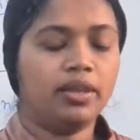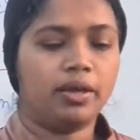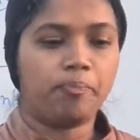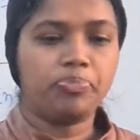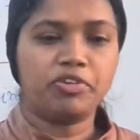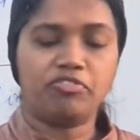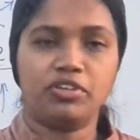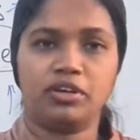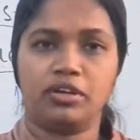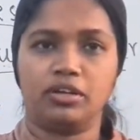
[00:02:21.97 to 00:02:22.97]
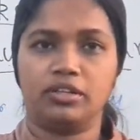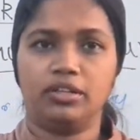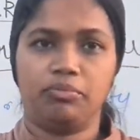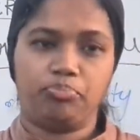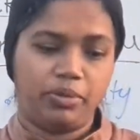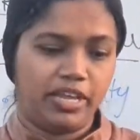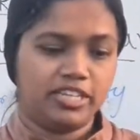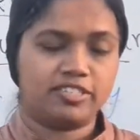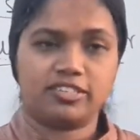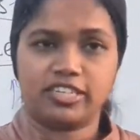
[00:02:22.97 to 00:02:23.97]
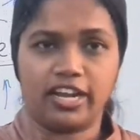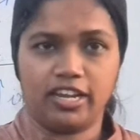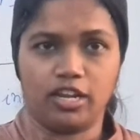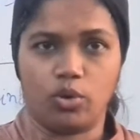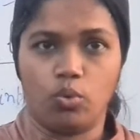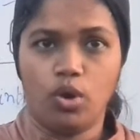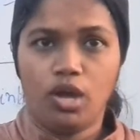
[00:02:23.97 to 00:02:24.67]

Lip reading: the pain is starting now.